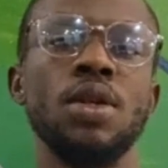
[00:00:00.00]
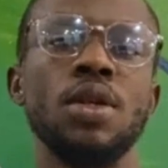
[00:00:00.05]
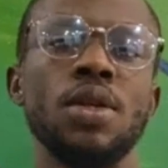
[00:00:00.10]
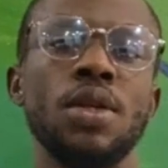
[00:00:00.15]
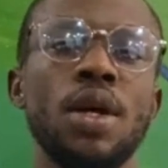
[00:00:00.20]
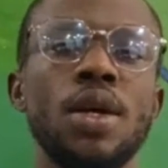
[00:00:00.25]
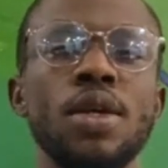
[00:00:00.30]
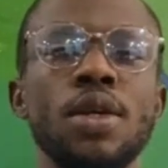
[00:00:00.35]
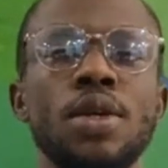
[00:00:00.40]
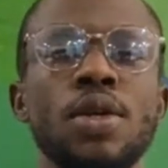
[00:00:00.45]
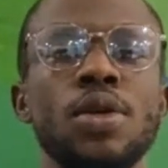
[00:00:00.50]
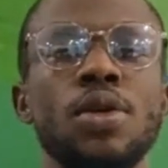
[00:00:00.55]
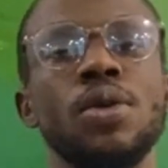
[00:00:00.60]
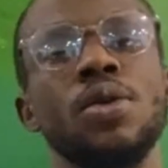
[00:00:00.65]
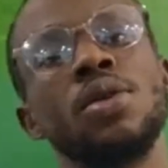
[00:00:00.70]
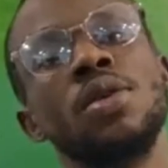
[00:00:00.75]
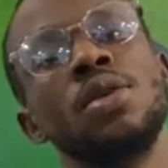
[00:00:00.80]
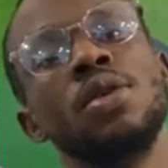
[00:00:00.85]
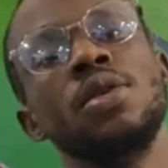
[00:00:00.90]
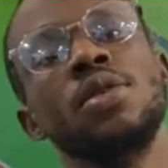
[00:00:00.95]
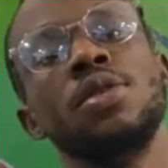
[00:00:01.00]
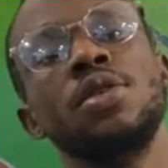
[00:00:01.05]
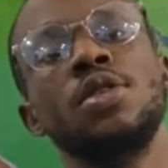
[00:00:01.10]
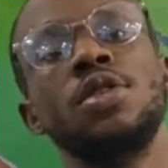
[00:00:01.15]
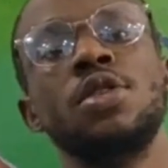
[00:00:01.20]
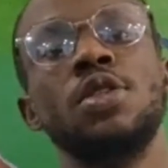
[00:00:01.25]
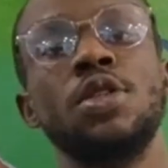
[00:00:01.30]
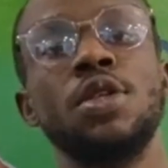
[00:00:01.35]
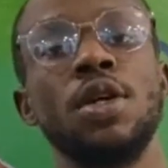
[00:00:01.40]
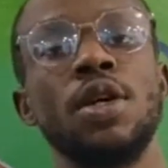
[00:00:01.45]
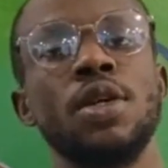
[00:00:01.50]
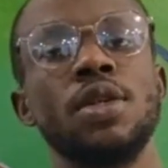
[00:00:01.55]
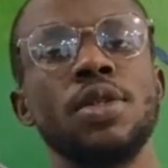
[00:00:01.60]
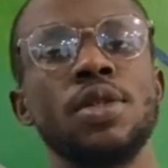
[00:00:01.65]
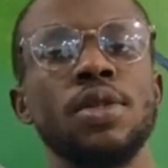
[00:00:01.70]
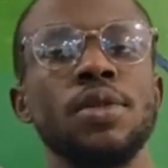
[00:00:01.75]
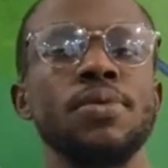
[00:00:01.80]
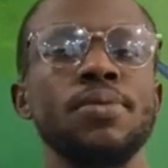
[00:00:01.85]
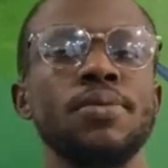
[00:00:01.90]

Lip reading: Thank you. Cheers.